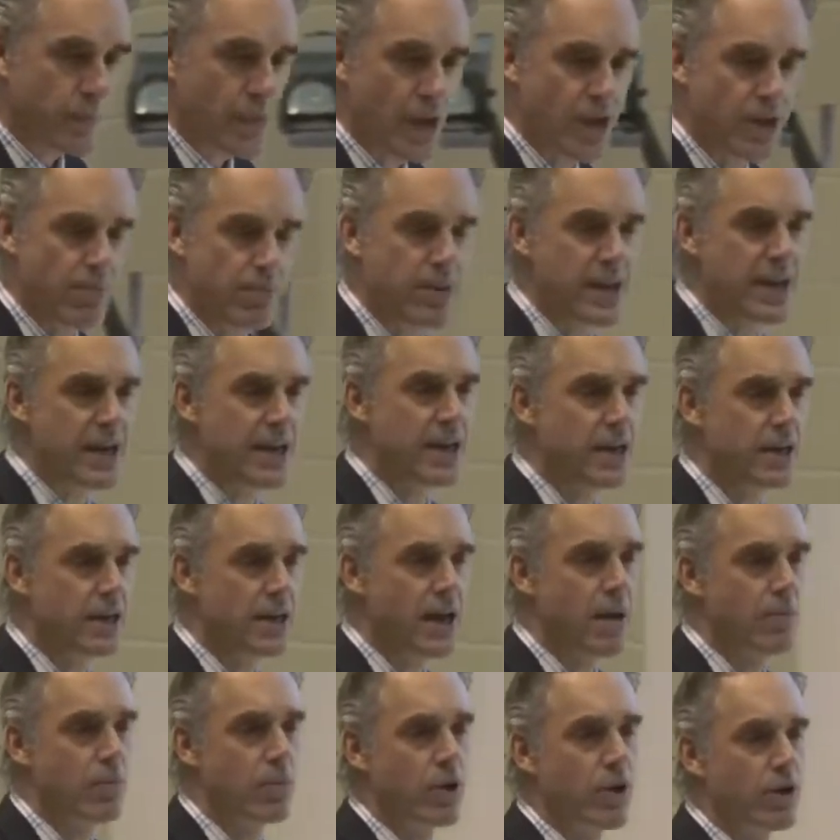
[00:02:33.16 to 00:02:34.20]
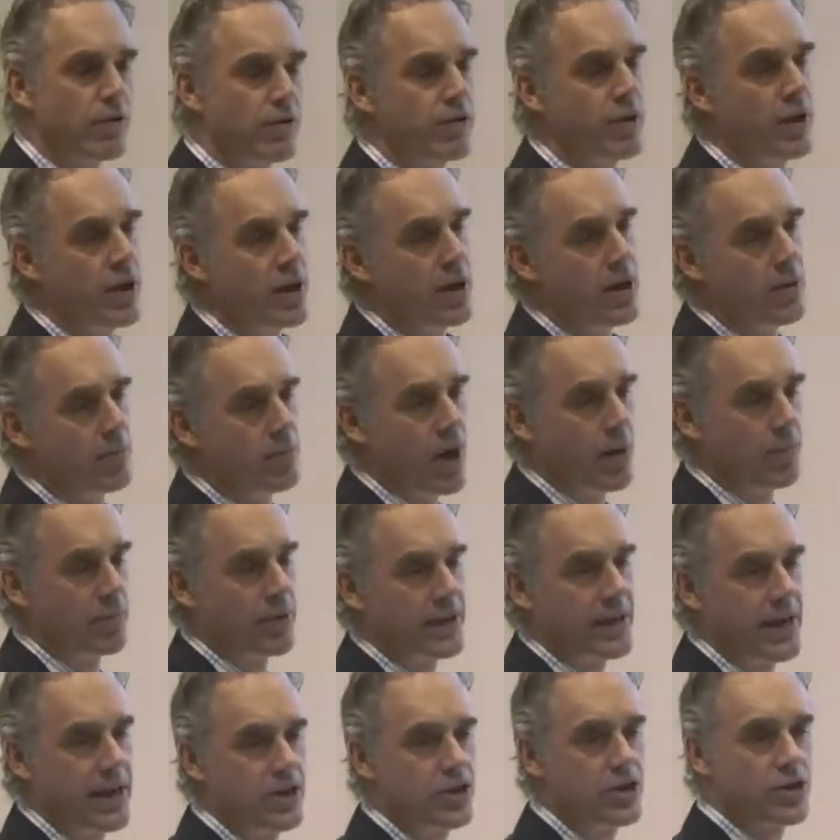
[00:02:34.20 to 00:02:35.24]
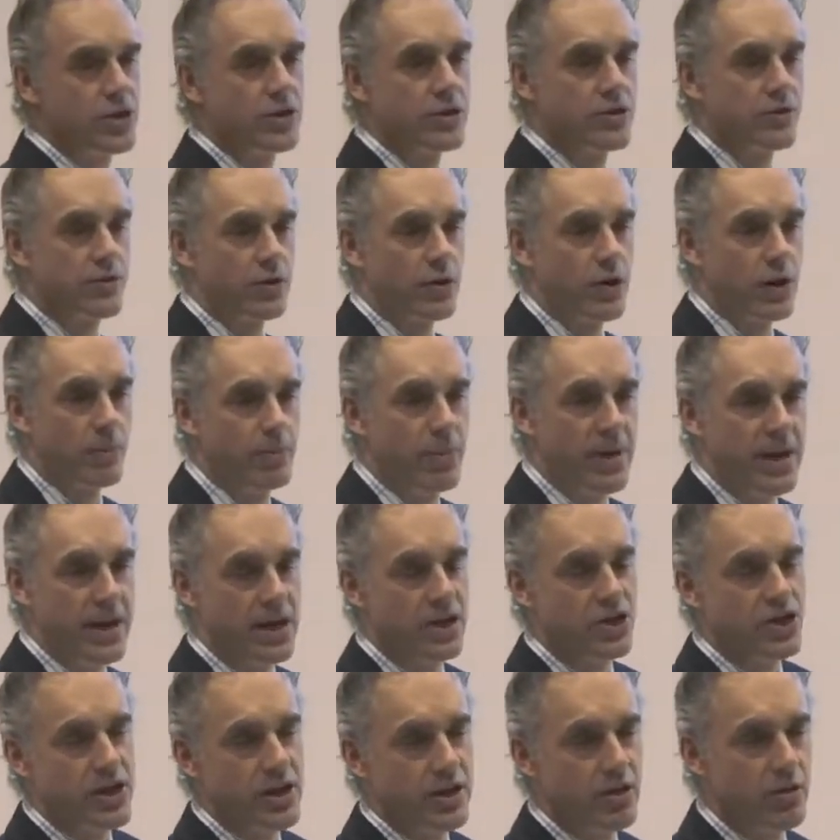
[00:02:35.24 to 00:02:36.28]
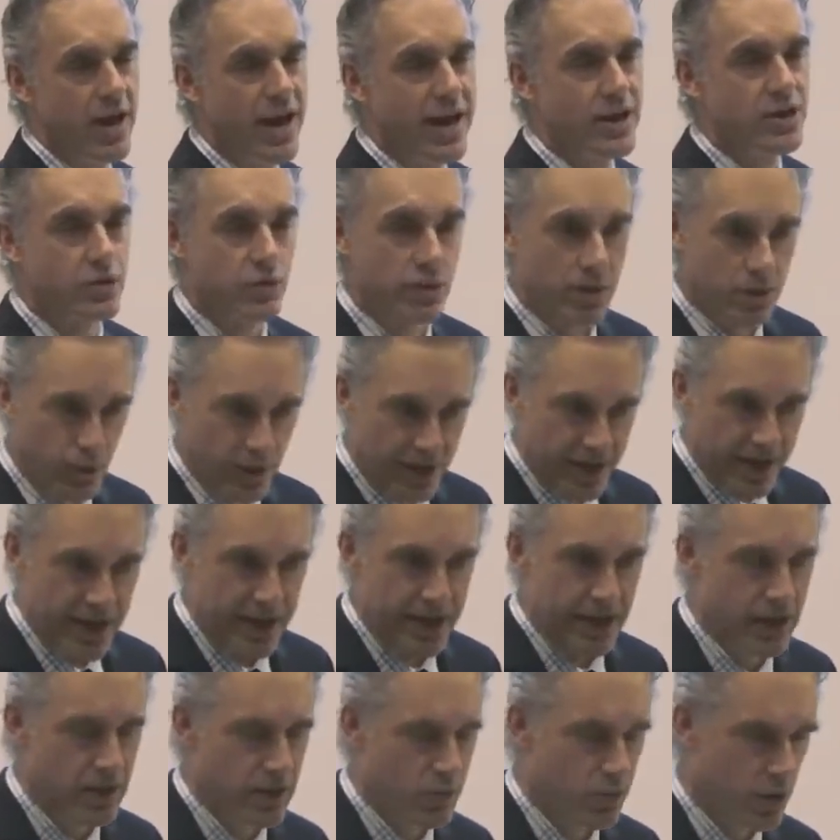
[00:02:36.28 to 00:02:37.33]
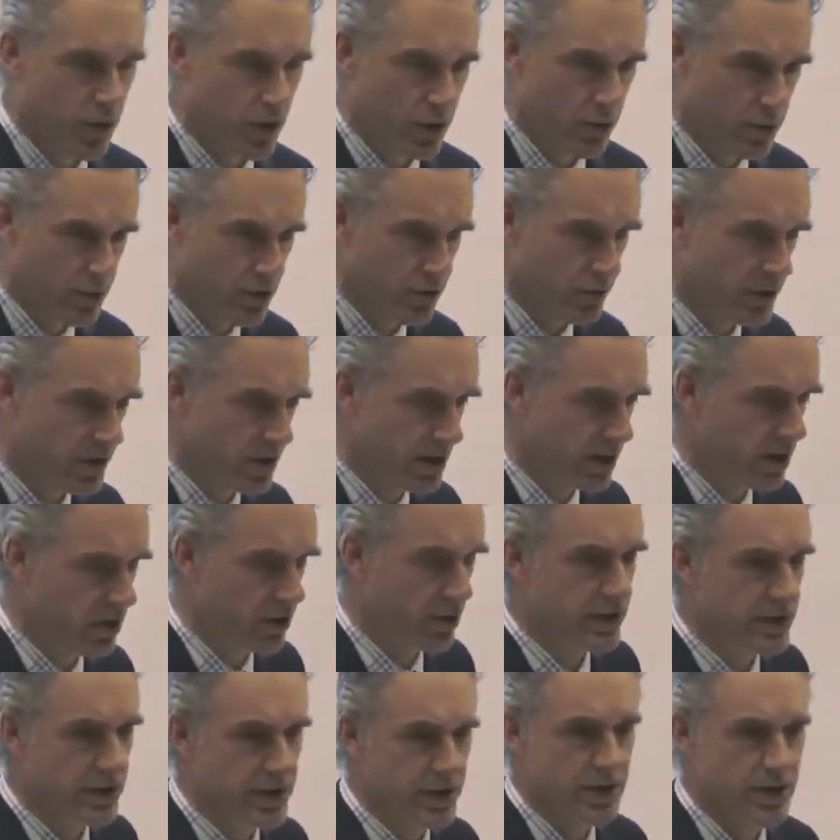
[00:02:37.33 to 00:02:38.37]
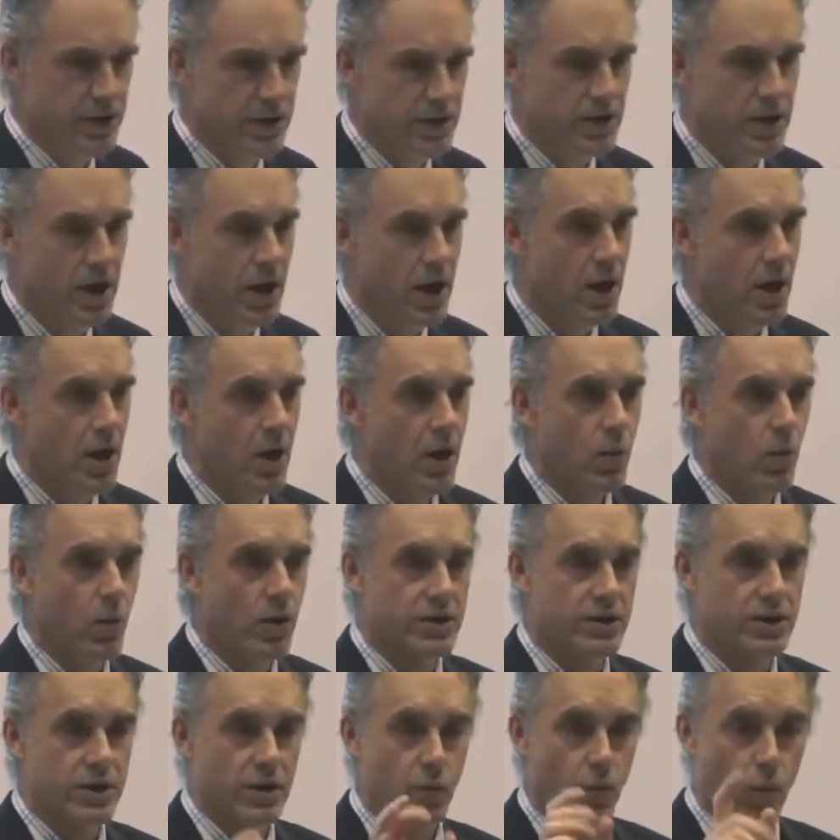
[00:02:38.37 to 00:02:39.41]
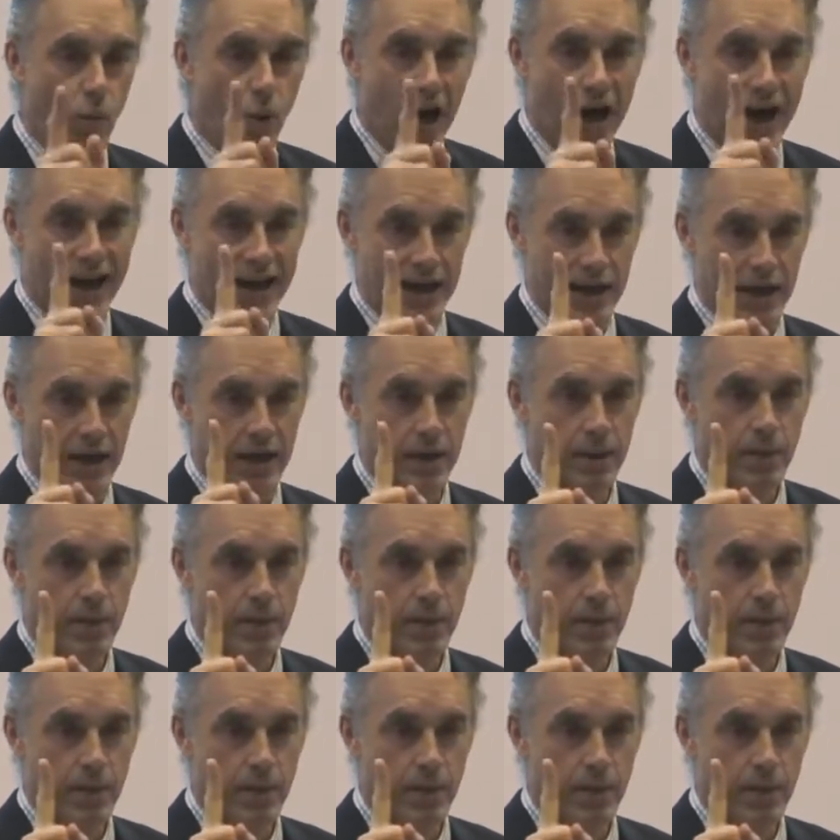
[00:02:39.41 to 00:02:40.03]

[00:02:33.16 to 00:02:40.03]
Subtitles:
the median number of publications for a PhD graduate when he did his work, which was in the early 60s, was 1.